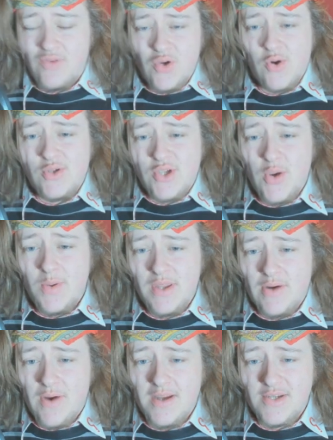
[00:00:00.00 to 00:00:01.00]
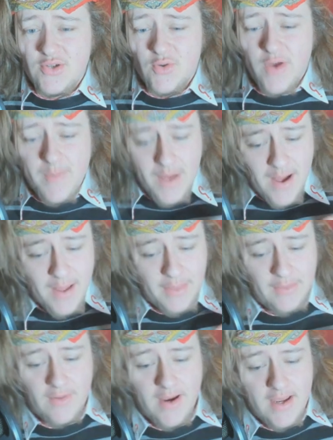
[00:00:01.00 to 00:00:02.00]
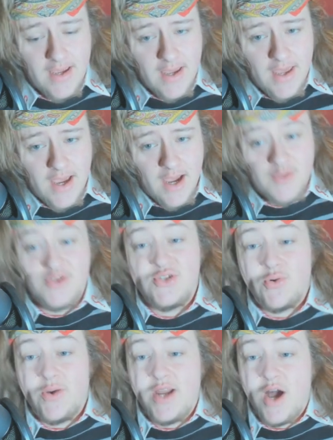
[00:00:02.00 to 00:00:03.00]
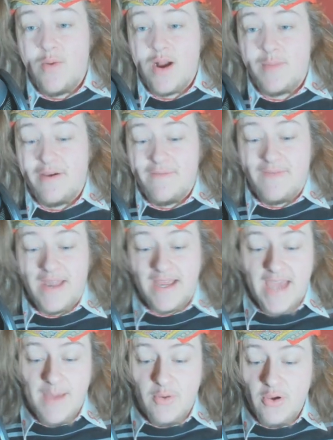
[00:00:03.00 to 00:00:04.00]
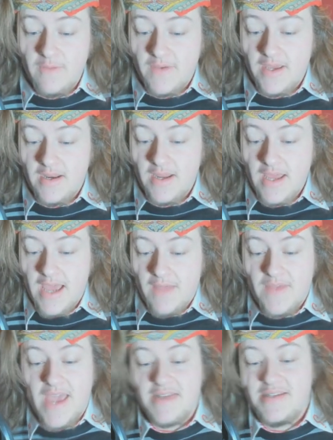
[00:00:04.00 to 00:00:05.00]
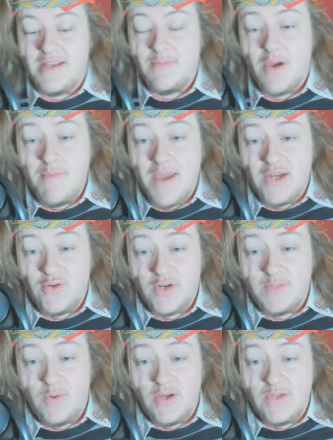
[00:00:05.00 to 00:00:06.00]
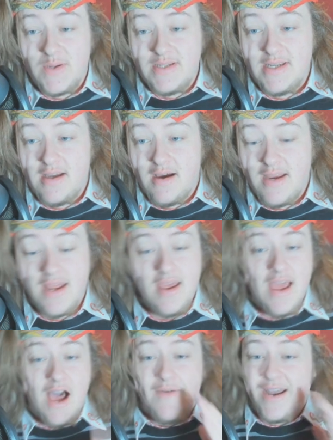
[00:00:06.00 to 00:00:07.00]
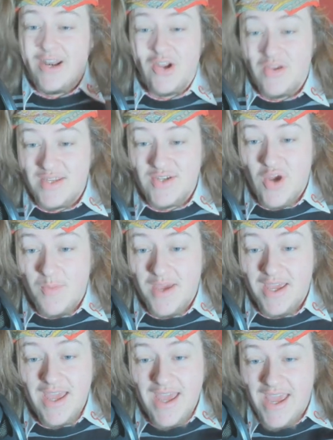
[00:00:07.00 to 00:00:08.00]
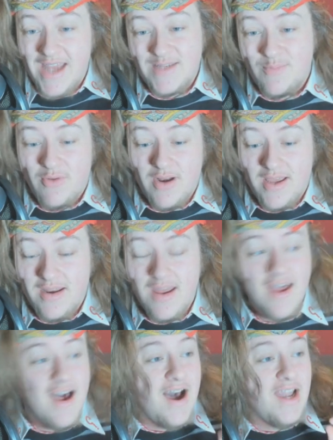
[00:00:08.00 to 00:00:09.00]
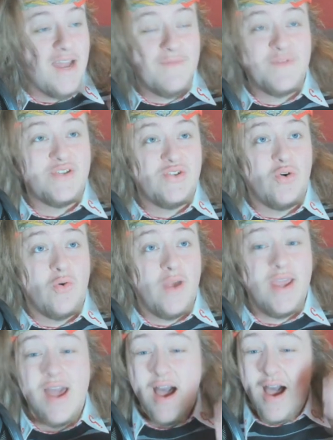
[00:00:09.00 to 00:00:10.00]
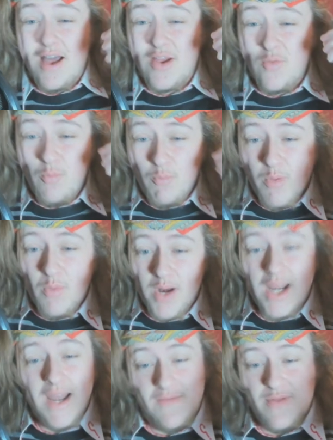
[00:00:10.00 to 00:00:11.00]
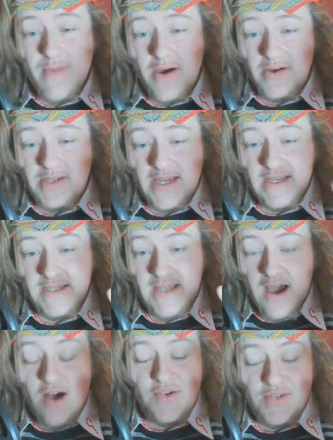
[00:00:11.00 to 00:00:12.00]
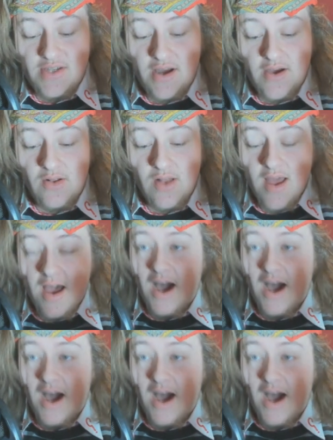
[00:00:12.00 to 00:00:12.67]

Doctor Who and the Great Destroyer Part 3, uh, the story and artwork by Flatcap Hoovian, and the editing by Matrix Boy 29. I've had a look at this comic, it's brilliant. I love the story but what I love the most is the art style.